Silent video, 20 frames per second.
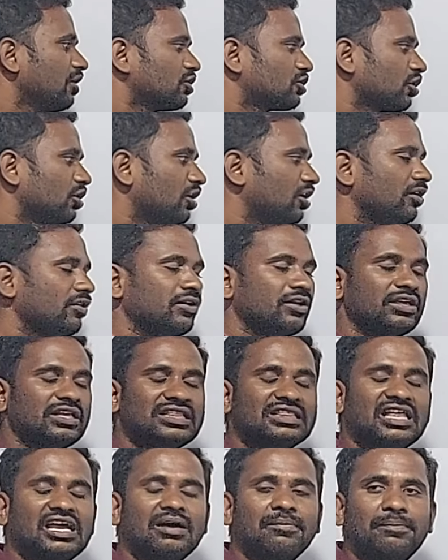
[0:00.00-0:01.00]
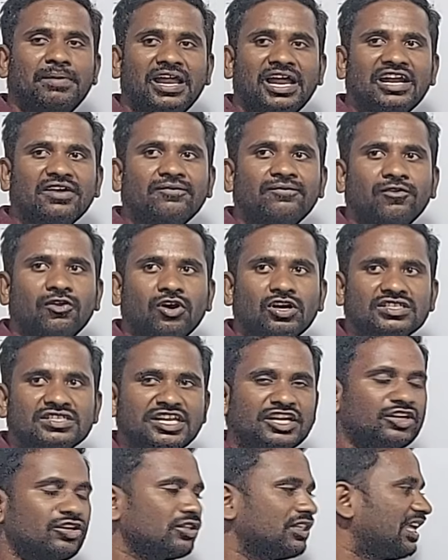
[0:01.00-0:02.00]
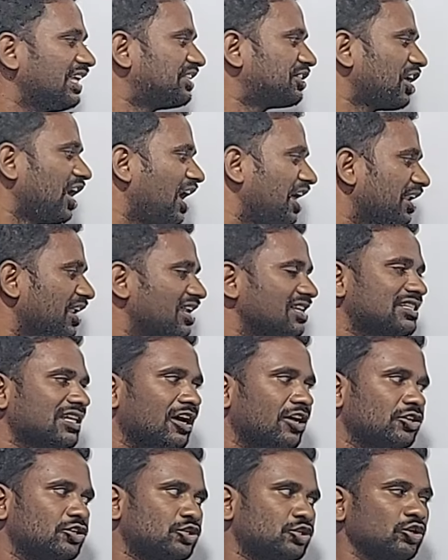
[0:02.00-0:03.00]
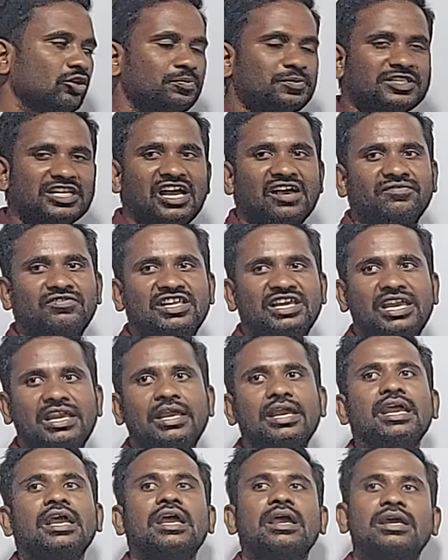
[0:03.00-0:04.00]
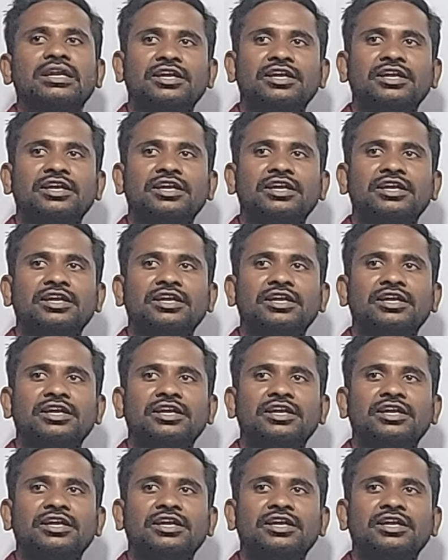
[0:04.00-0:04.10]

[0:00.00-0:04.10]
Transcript: So the blood flows into the channels or tubes of the